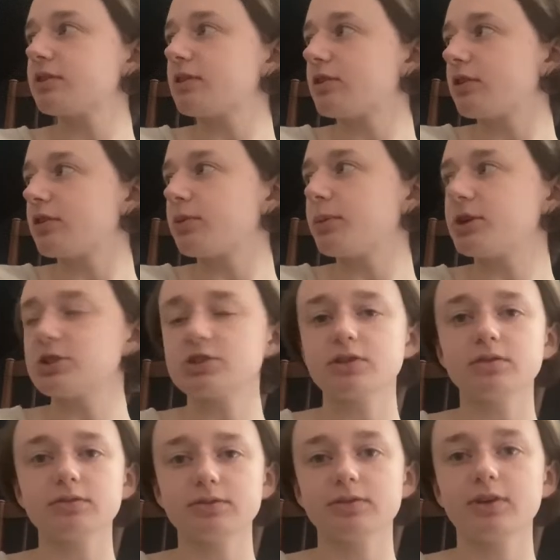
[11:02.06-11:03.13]
is just a bunch
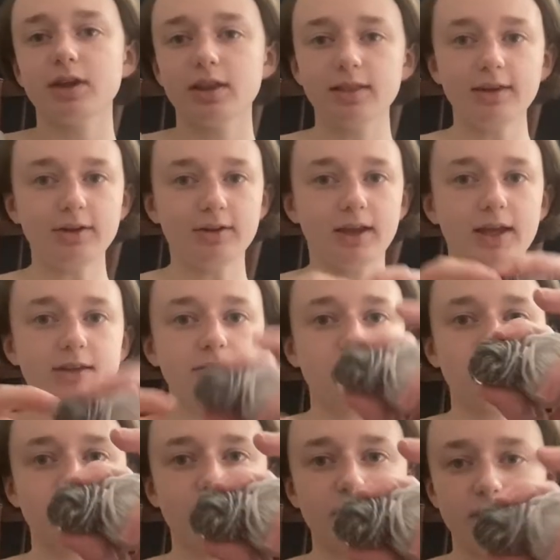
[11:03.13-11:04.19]
of little ends woven